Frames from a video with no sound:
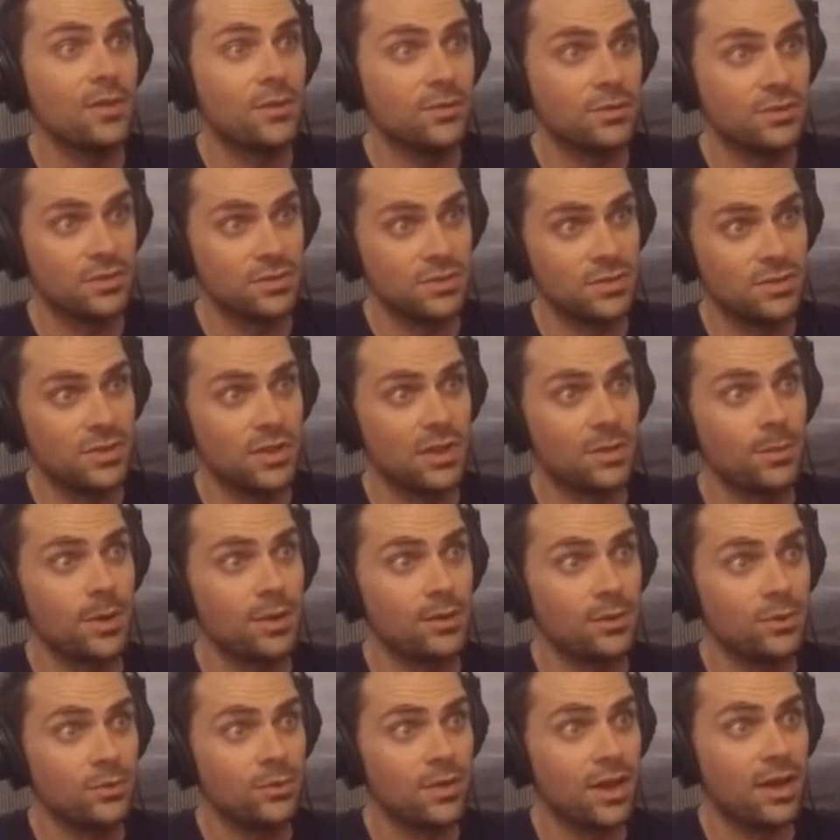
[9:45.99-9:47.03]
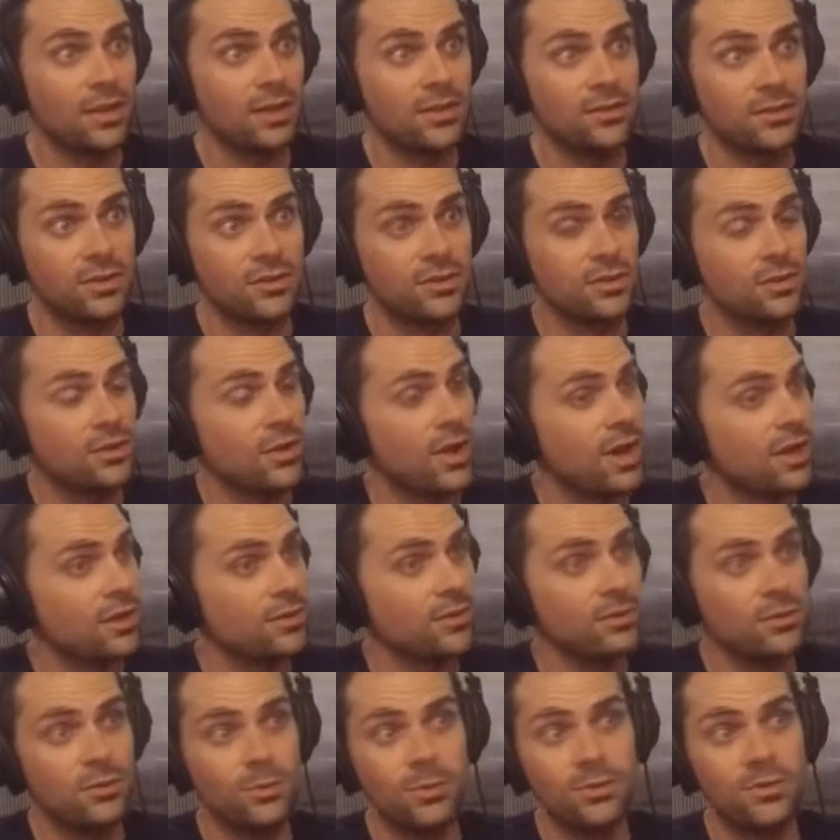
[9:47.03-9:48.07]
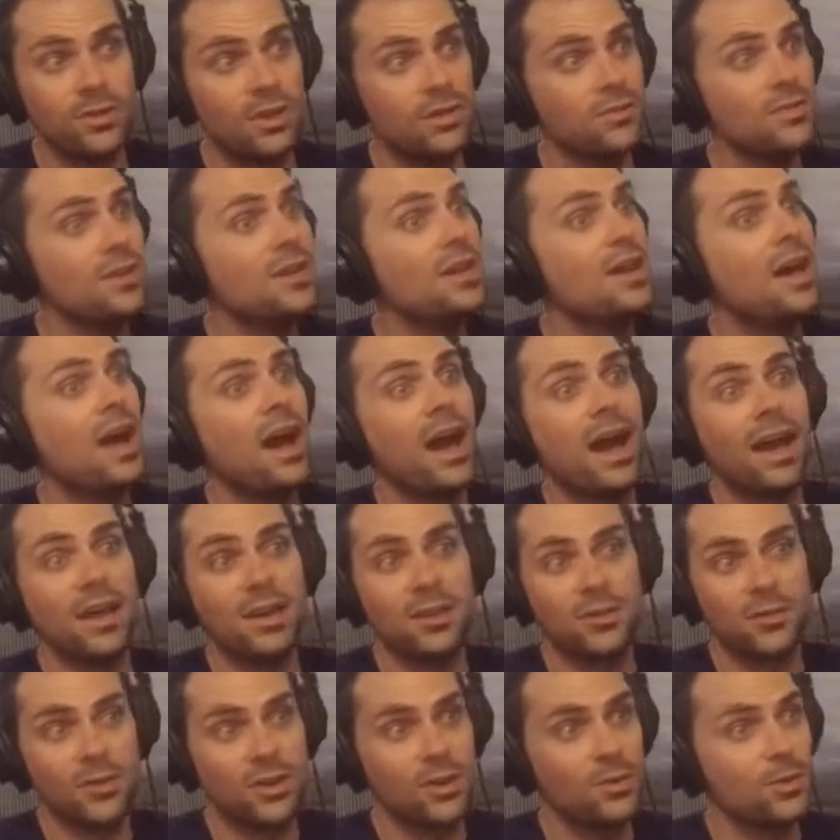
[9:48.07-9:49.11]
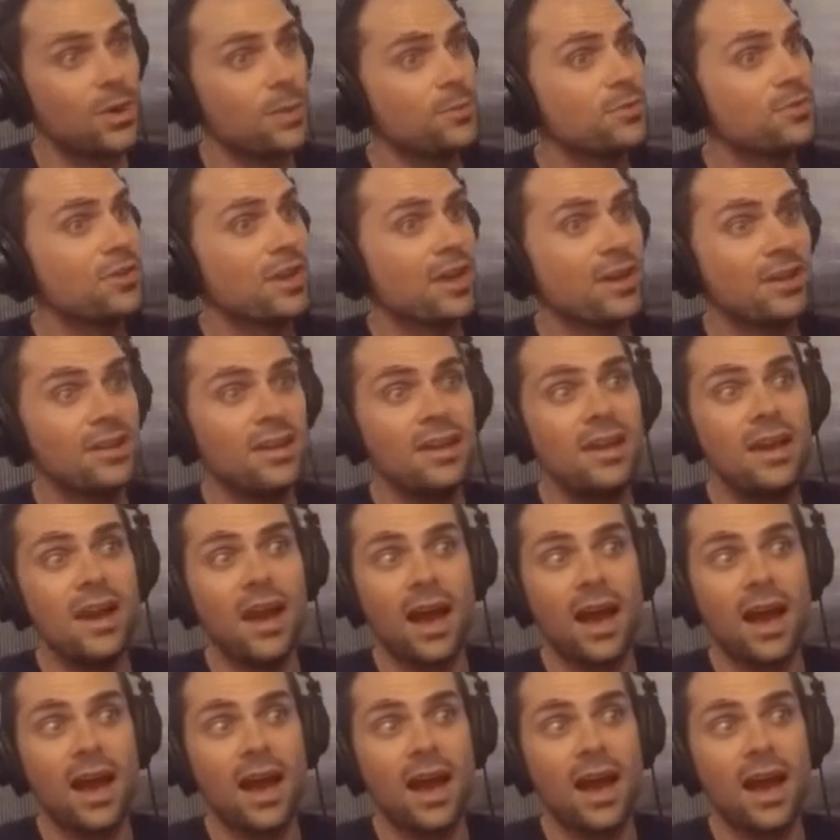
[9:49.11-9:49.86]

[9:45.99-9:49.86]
I was initially thinking about news outlets. I was like, no, I can do this myself. I can create a website.